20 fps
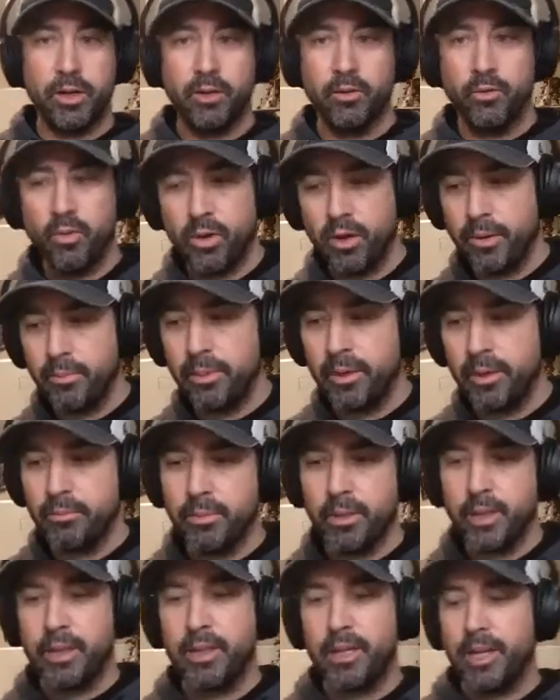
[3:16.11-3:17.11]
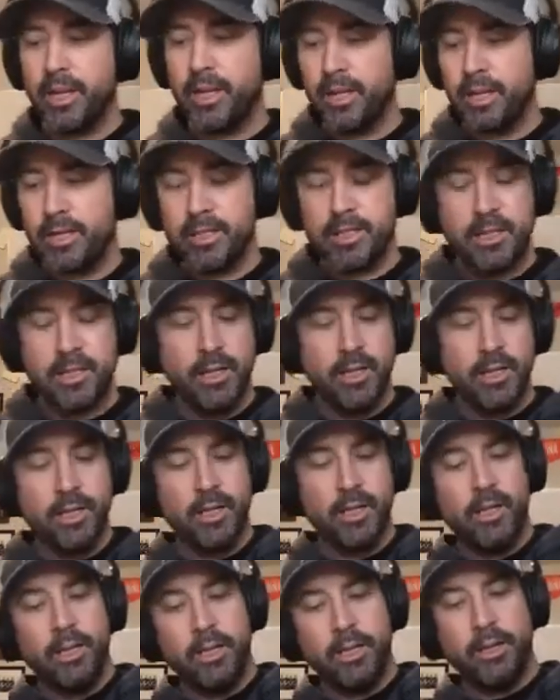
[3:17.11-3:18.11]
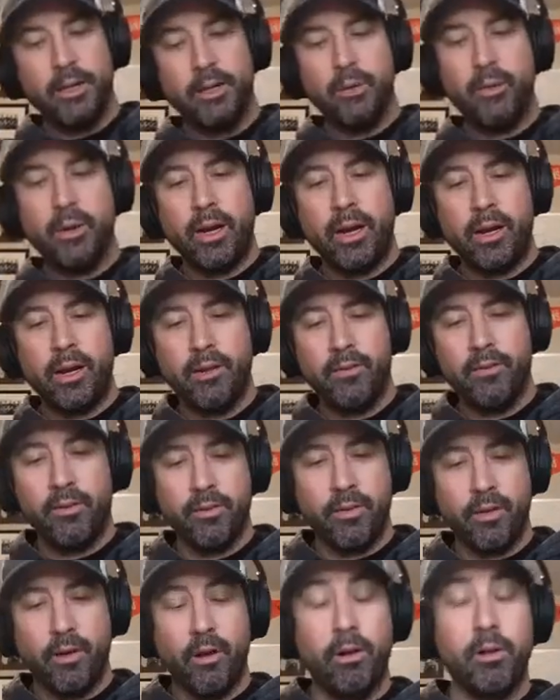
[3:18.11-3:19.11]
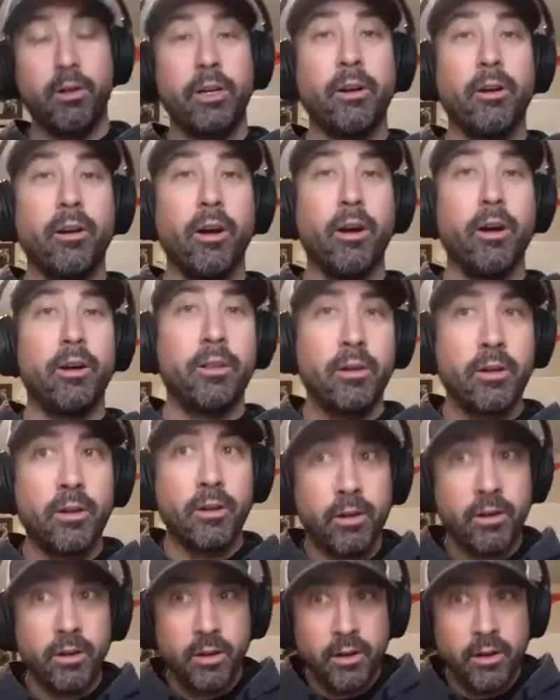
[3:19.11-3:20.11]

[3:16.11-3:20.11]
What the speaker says: And what I mean by that is you have all your other